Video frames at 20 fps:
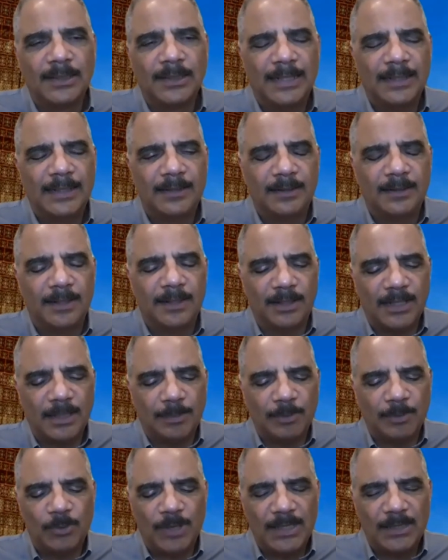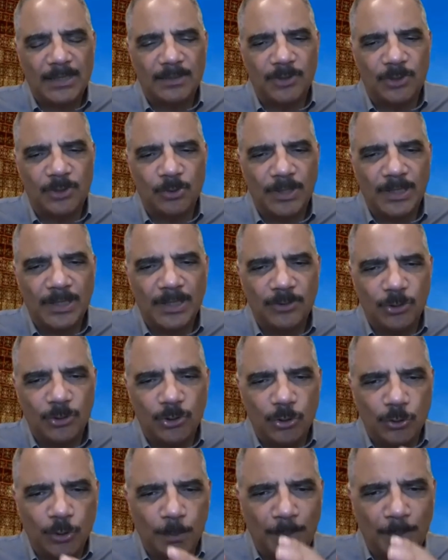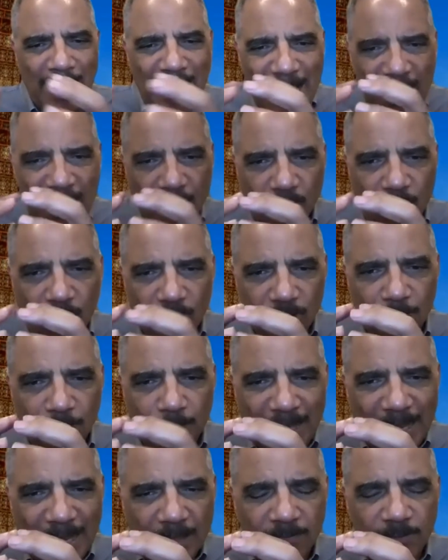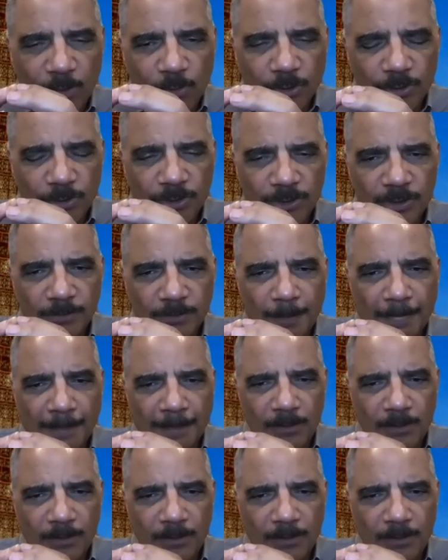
And there are a couple of ways of doing it. You pack all the Black voters